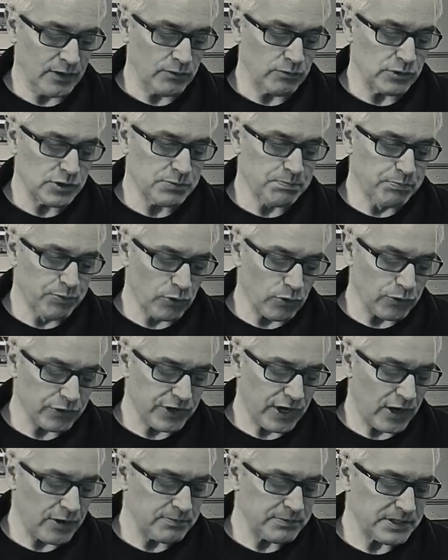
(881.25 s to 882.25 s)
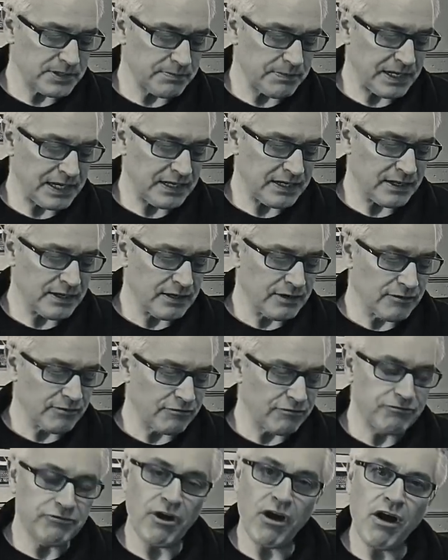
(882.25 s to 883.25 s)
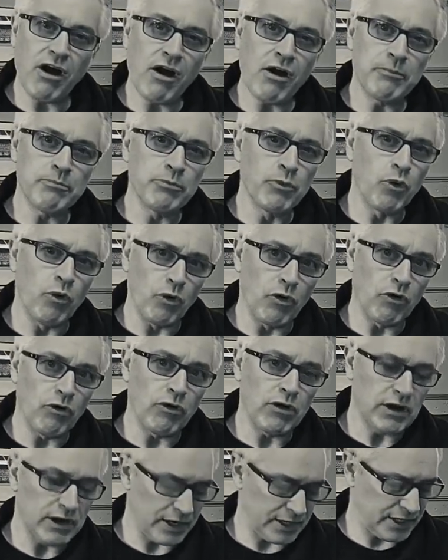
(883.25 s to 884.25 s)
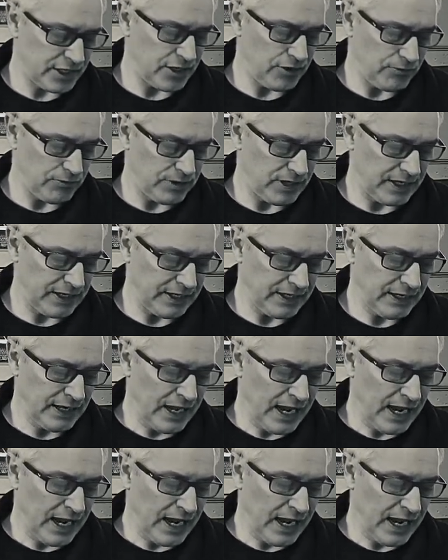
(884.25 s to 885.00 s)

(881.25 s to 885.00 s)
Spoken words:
was brought home to me far more acutely,